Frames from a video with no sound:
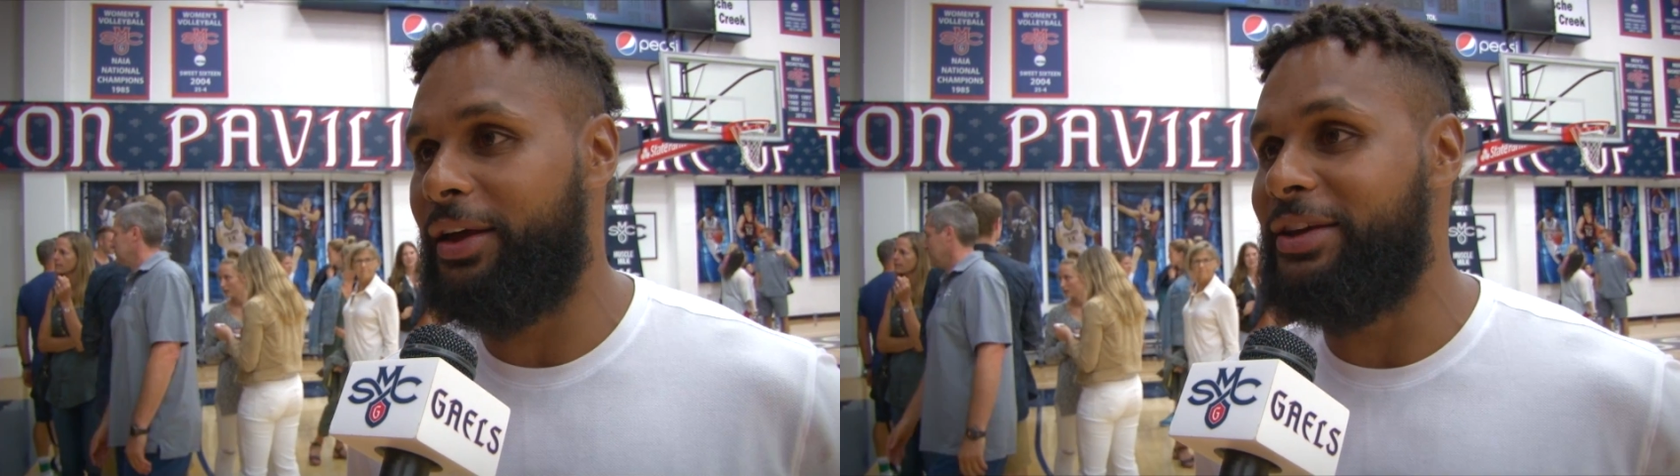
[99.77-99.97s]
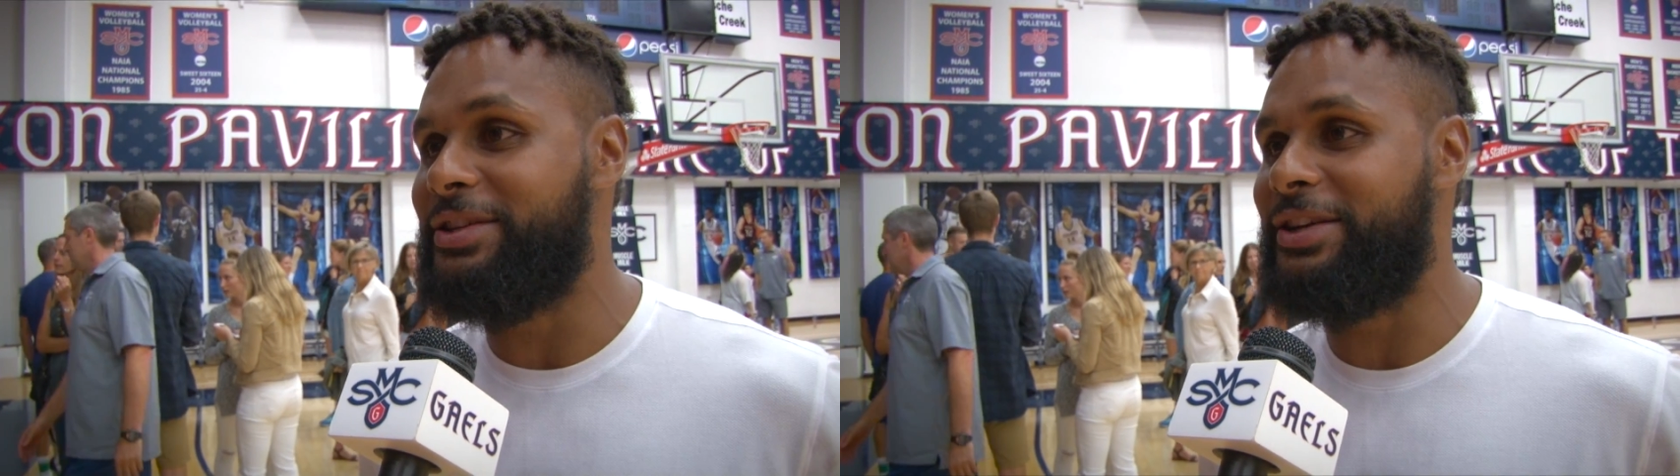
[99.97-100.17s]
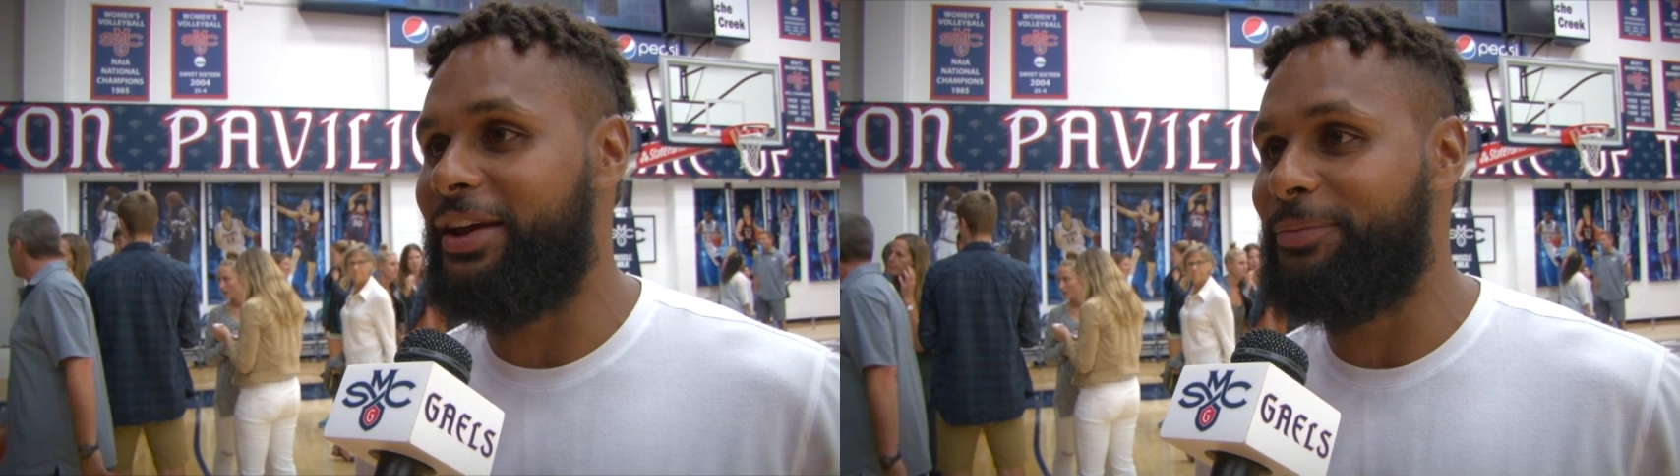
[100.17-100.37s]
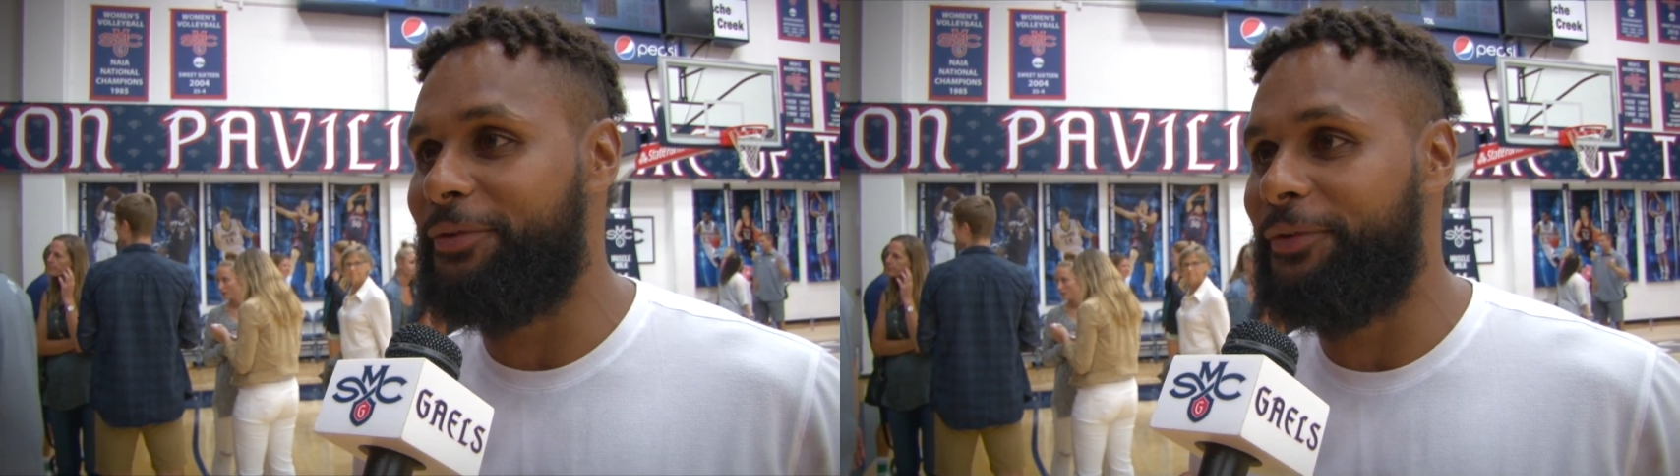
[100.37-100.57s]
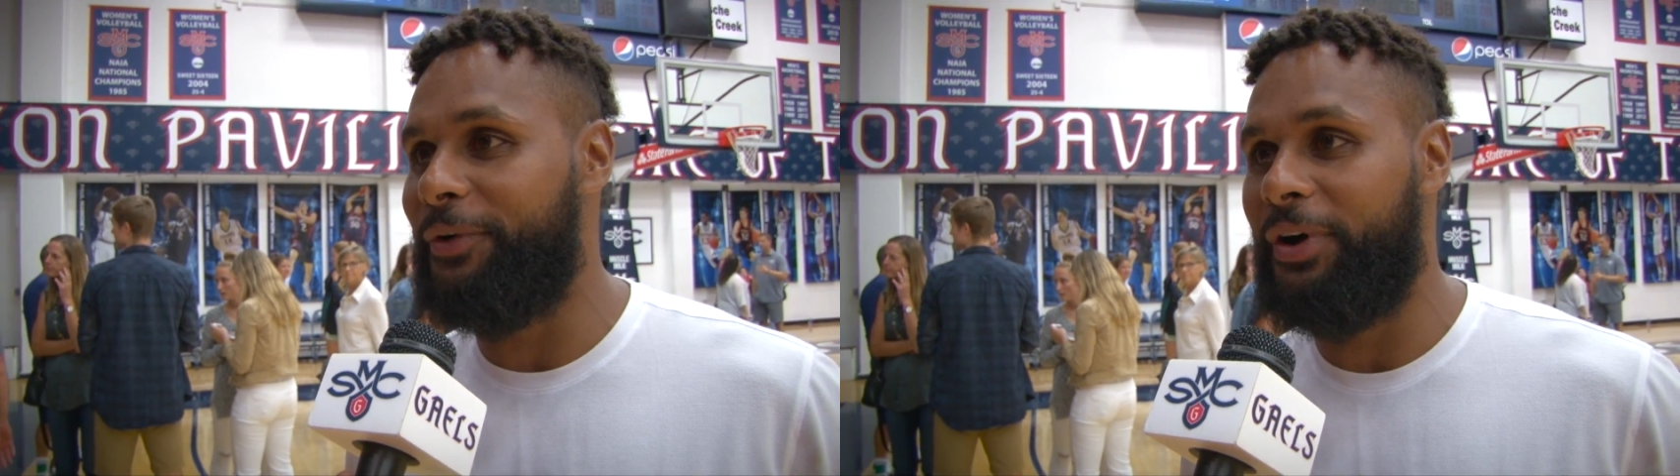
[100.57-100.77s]
EJ
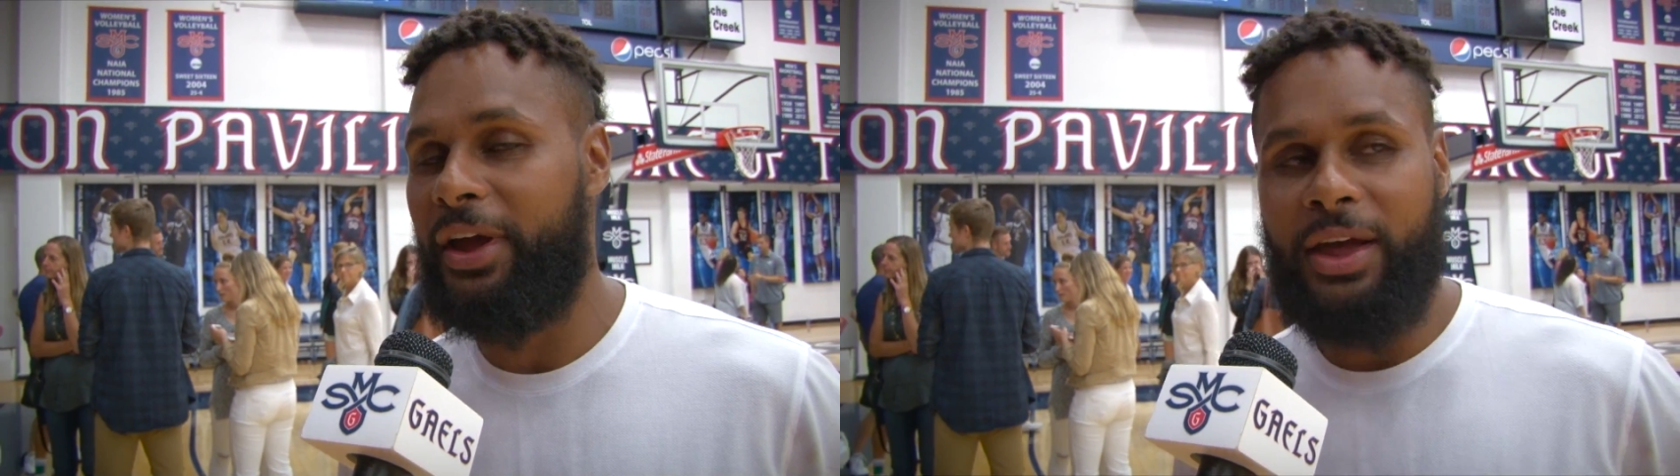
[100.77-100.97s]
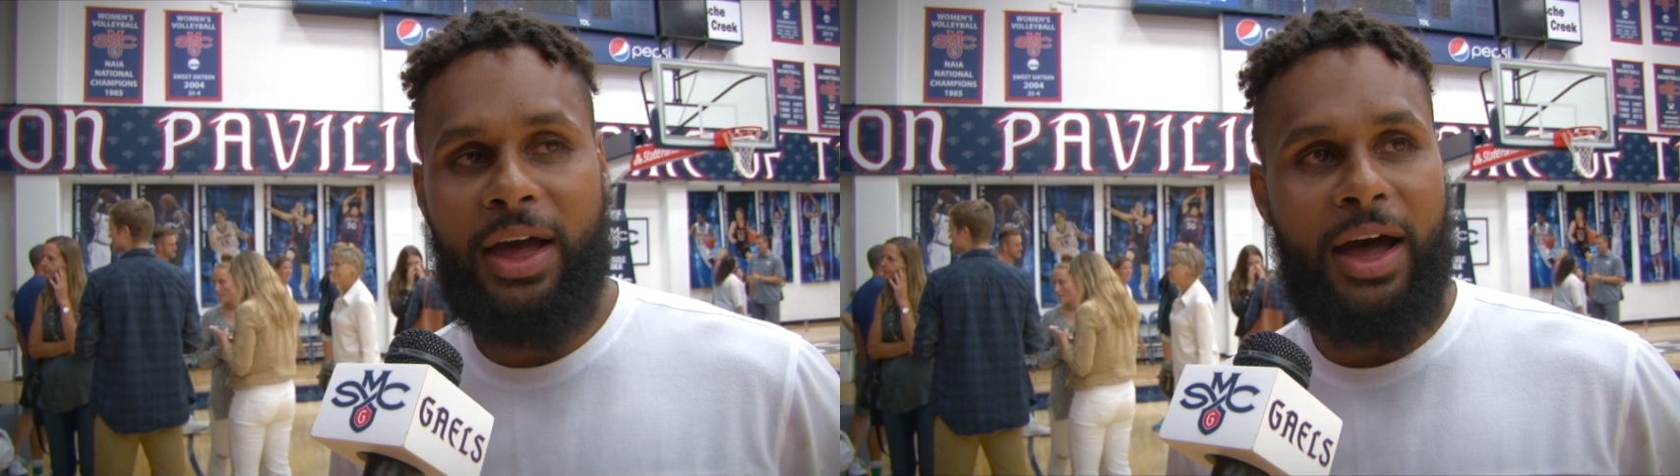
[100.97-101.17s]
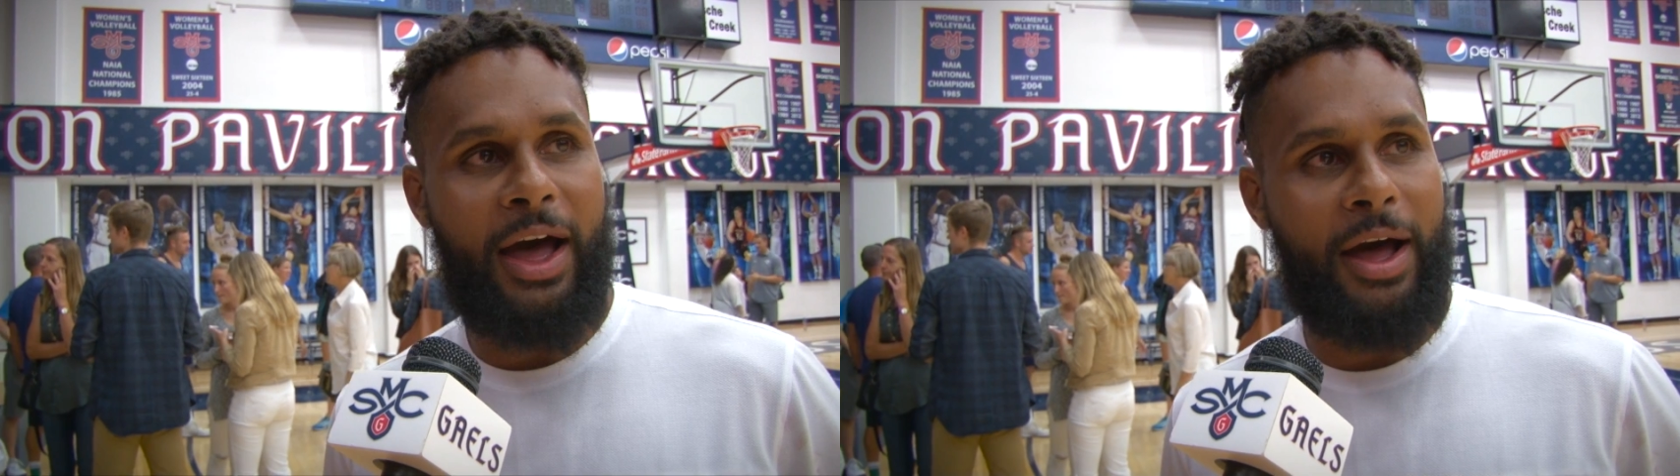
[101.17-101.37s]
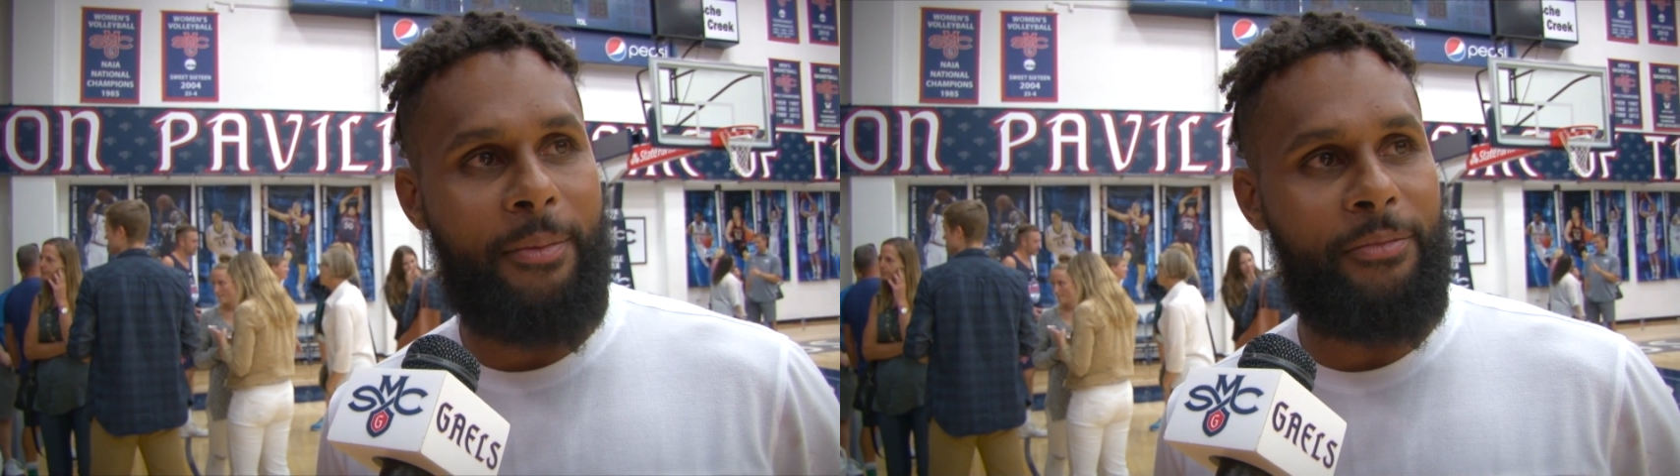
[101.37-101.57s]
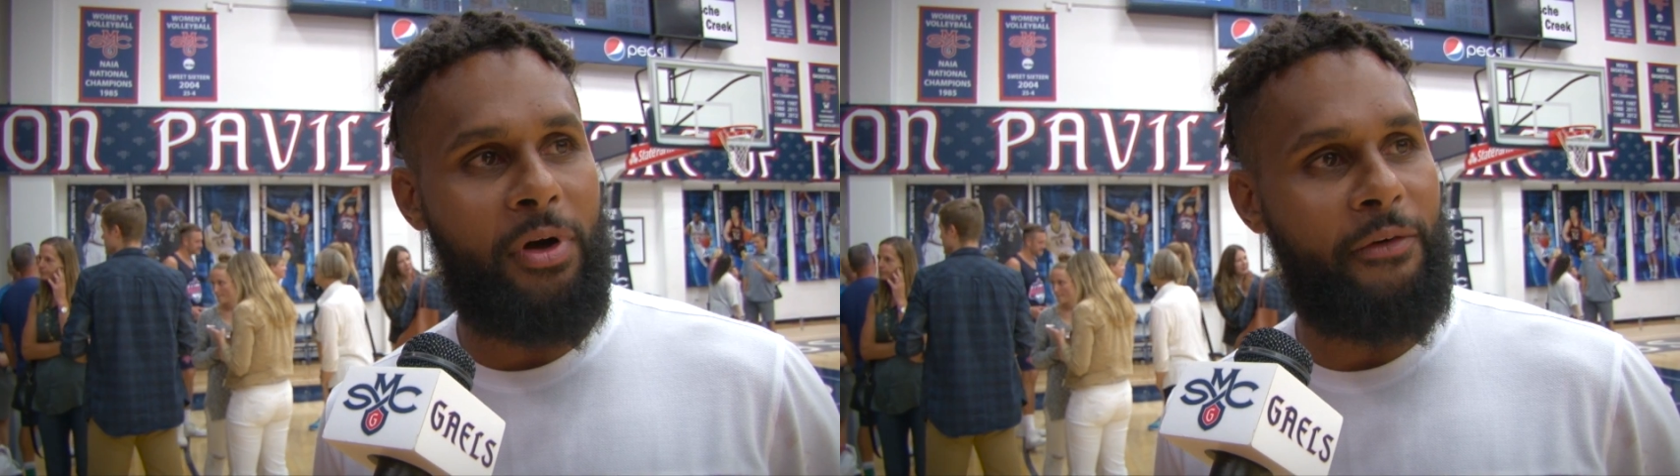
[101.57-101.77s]
before. Um,